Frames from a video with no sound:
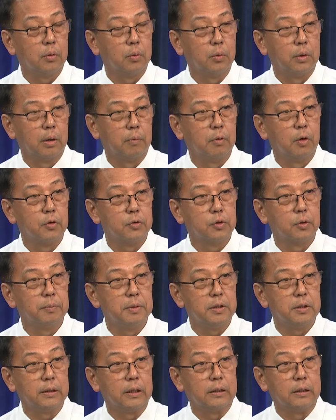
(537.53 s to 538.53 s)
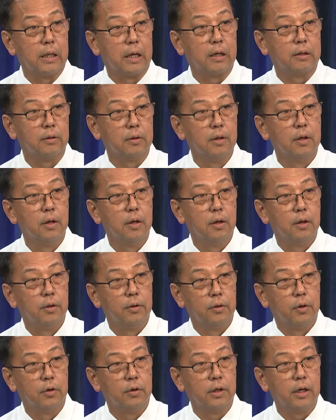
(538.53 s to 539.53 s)
We have also visited
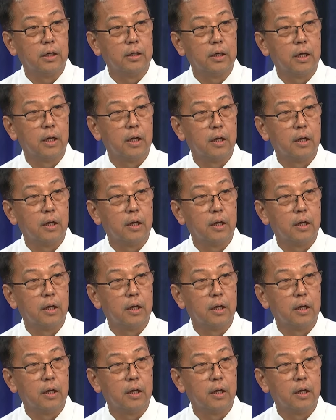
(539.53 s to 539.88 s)
Northern